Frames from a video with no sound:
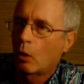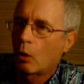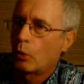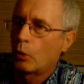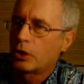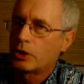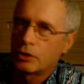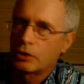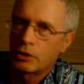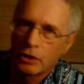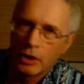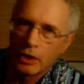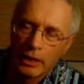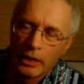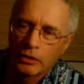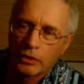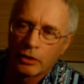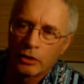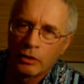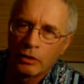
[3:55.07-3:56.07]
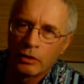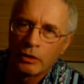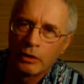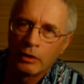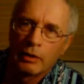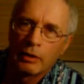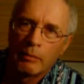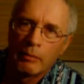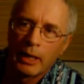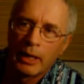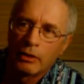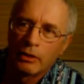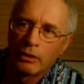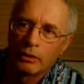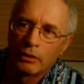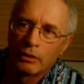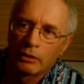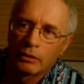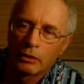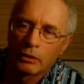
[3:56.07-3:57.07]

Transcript: which in turn made her